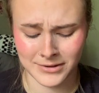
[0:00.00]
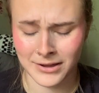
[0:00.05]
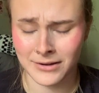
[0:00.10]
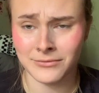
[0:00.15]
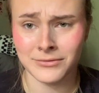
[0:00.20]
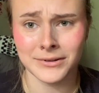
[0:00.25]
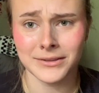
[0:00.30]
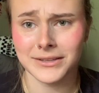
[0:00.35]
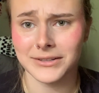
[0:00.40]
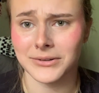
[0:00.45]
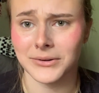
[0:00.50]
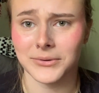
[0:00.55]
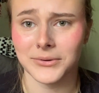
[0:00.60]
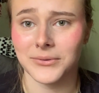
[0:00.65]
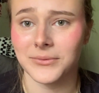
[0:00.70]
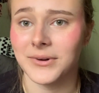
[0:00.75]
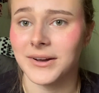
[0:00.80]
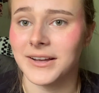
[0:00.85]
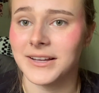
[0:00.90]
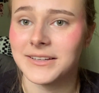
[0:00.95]
I really don't know
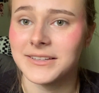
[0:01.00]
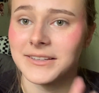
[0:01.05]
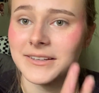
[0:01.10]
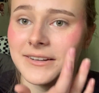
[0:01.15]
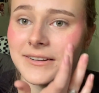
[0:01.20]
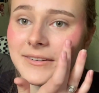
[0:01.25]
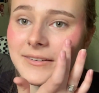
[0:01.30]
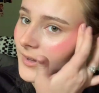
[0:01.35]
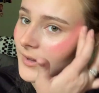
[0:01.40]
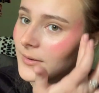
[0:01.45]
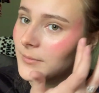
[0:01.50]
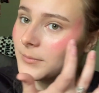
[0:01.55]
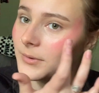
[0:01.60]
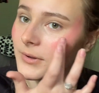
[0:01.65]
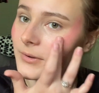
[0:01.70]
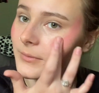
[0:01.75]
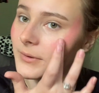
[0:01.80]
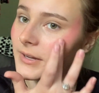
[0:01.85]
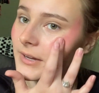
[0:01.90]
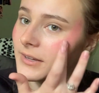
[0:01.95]
why I did it.
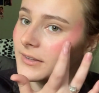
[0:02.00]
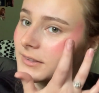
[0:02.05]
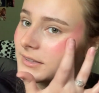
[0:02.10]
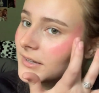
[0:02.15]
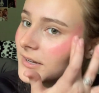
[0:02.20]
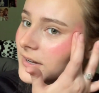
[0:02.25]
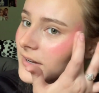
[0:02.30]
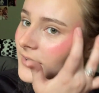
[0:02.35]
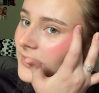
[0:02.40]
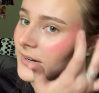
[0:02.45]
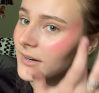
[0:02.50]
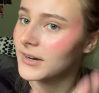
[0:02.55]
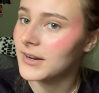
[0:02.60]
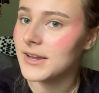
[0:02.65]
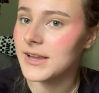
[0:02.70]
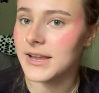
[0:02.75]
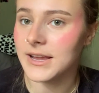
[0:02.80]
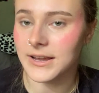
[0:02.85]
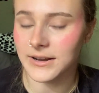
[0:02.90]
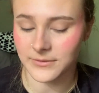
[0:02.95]
But we got in the car
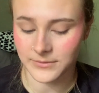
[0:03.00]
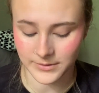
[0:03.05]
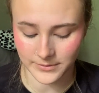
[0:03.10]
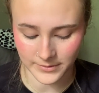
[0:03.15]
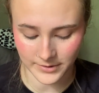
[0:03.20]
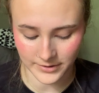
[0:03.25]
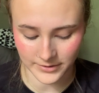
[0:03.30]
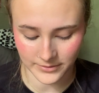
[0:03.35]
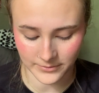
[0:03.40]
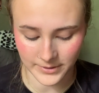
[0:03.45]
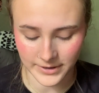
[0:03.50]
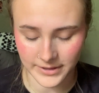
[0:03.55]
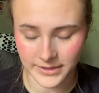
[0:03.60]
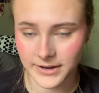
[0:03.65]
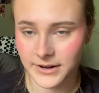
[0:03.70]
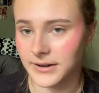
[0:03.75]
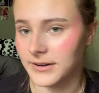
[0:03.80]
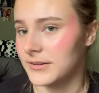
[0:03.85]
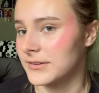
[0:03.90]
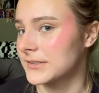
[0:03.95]
and we were on our way
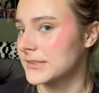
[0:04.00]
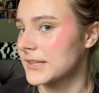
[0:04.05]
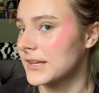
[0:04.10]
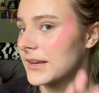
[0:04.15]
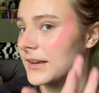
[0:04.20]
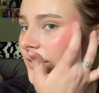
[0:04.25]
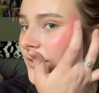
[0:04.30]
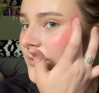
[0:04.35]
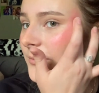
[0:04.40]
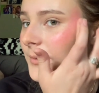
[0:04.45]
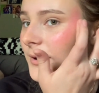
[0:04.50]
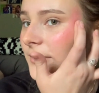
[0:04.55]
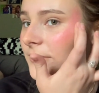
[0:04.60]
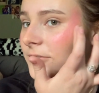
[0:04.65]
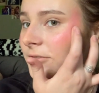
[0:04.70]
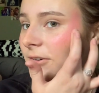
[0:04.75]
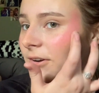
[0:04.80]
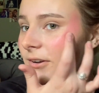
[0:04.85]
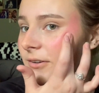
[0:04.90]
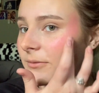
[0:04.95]
there, and I was like, oh, my
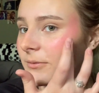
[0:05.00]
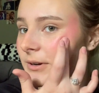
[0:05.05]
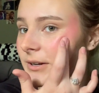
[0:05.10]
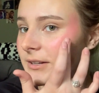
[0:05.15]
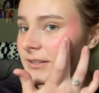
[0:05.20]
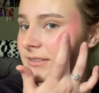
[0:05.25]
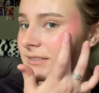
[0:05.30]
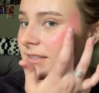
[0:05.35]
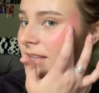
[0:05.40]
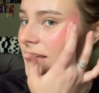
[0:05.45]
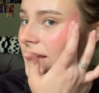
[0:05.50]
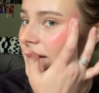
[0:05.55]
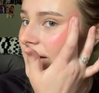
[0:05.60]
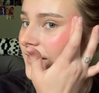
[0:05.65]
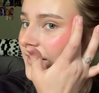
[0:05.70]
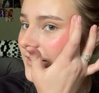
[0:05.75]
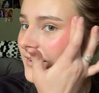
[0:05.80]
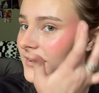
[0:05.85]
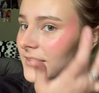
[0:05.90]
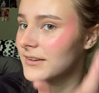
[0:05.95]
friend works
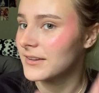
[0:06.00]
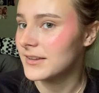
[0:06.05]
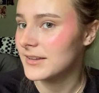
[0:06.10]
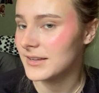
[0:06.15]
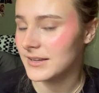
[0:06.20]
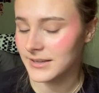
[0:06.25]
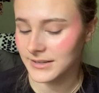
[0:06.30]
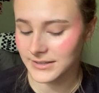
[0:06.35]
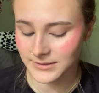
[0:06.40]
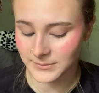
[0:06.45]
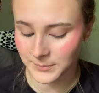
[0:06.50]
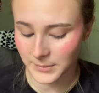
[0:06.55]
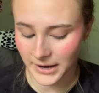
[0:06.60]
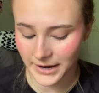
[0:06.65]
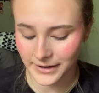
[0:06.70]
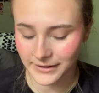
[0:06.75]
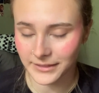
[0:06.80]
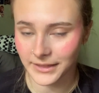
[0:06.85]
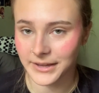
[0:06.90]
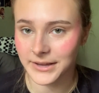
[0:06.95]
there. He's
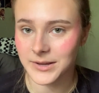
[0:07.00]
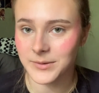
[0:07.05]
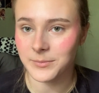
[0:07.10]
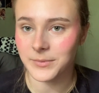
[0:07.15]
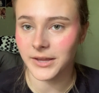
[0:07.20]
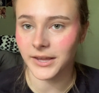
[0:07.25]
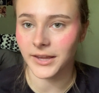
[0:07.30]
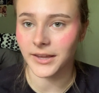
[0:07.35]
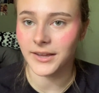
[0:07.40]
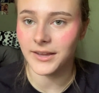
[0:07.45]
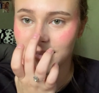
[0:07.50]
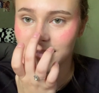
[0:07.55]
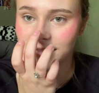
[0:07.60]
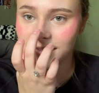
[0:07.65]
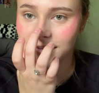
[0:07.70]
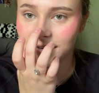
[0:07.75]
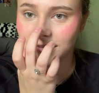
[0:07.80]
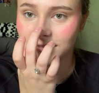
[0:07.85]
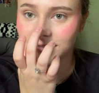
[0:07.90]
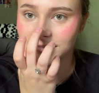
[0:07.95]
bi like me. And
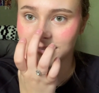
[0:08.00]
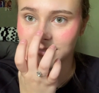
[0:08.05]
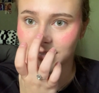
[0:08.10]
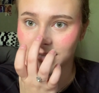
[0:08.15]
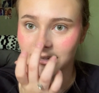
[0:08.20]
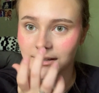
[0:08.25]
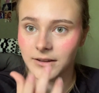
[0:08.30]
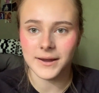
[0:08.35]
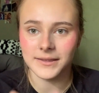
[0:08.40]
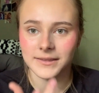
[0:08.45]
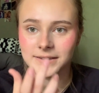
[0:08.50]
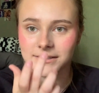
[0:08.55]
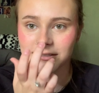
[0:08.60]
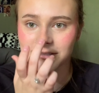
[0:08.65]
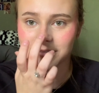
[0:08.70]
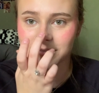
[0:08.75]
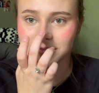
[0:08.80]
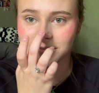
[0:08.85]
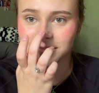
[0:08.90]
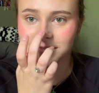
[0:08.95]
then I was like, and then
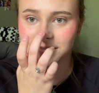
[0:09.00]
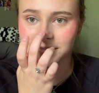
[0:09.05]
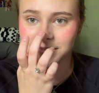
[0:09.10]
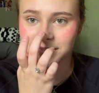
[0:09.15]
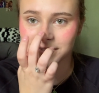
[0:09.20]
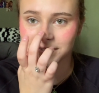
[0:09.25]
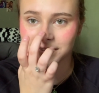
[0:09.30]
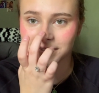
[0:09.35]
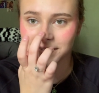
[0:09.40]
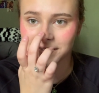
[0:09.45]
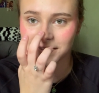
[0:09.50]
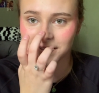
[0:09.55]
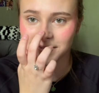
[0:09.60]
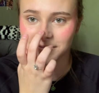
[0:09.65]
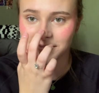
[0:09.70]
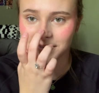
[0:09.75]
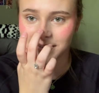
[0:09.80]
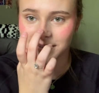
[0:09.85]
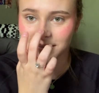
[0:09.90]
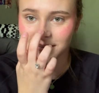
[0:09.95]
she looked at
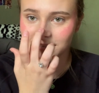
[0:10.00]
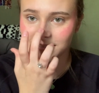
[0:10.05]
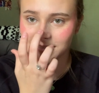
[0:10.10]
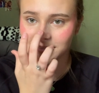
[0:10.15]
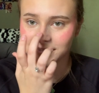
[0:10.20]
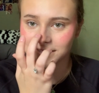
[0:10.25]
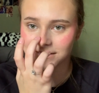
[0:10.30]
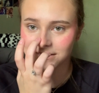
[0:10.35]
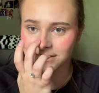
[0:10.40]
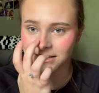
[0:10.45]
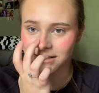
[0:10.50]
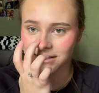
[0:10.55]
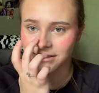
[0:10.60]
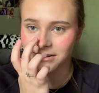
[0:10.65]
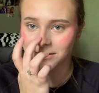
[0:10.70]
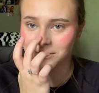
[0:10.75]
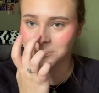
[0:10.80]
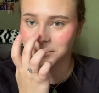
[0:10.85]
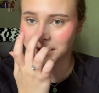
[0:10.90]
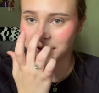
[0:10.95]
me and she was like,
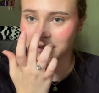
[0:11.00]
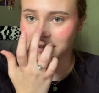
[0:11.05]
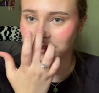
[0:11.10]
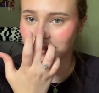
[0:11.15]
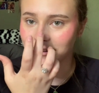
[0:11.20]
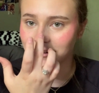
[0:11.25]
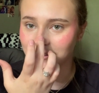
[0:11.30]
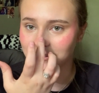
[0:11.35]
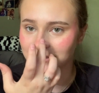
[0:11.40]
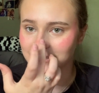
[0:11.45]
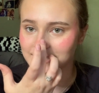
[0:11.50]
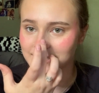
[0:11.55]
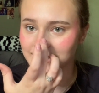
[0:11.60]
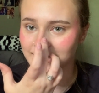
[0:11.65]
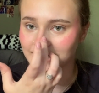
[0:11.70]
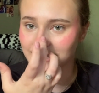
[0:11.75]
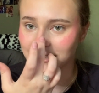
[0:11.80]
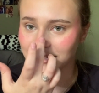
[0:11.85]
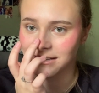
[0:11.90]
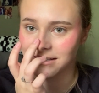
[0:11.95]
you're bi? And I was
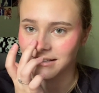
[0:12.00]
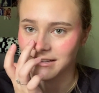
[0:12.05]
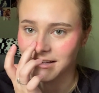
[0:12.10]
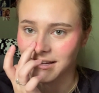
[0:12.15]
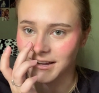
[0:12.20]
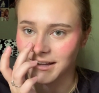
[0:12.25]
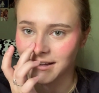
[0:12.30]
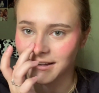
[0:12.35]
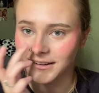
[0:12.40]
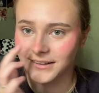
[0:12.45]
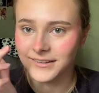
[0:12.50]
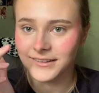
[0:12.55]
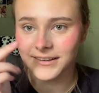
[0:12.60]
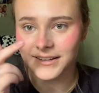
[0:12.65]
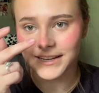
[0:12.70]
like, yeah.